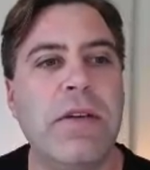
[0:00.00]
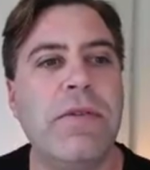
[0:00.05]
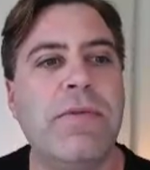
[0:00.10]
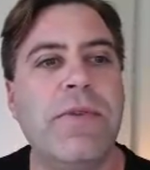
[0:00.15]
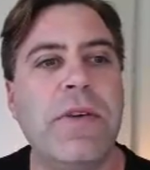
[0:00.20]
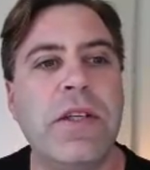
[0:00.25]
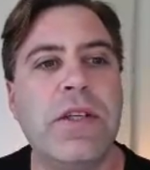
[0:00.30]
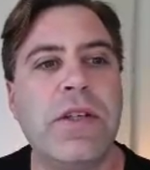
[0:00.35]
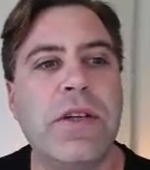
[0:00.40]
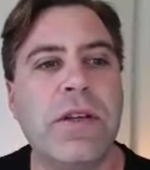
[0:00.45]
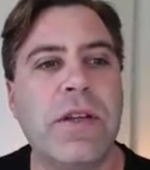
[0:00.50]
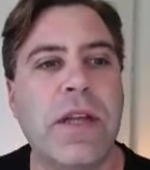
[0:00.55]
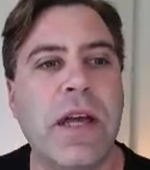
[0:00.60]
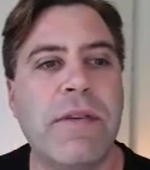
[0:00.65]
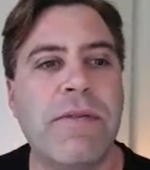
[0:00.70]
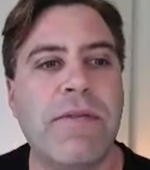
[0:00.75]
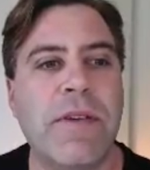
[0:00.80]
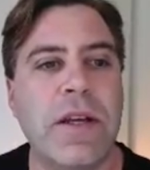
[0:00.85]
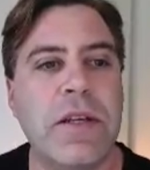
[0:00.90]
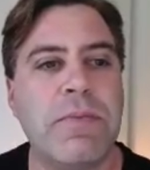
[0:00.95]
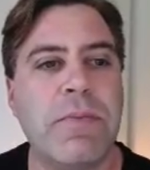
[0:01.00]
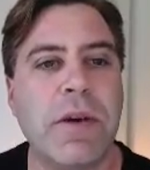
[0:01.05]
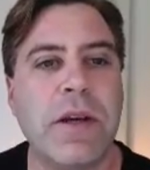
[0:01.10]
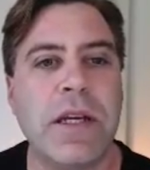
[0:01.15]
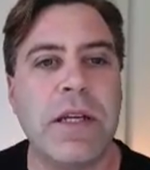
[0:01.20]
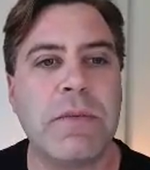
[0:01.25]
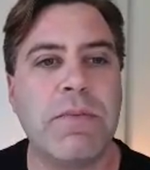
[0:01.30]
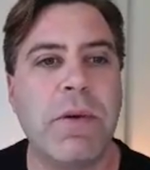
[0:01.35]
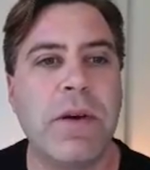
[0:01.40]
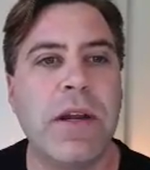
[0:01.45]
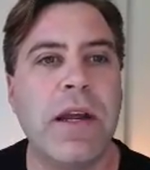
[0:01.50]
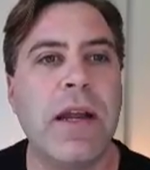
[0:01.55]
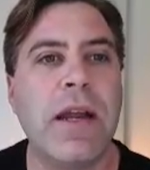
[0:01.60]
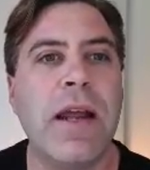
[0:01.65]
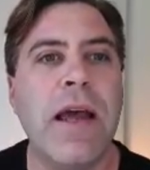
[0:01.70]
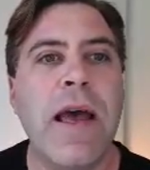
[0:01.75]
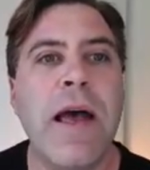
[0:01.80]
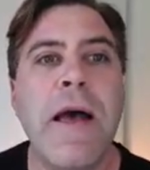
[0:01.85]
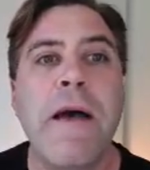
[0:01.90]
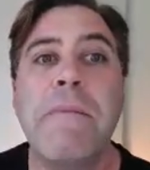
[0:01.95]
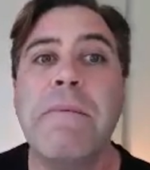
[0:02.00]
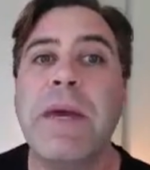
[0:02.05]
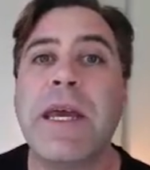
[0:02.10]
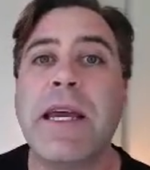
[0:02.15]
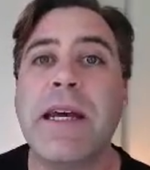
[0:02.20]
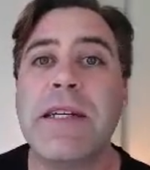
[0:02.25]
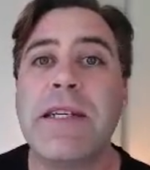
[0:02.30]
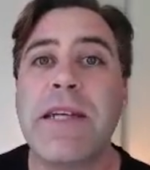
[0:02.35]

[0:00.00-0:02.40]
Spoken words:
feature that Facebook has put in. Because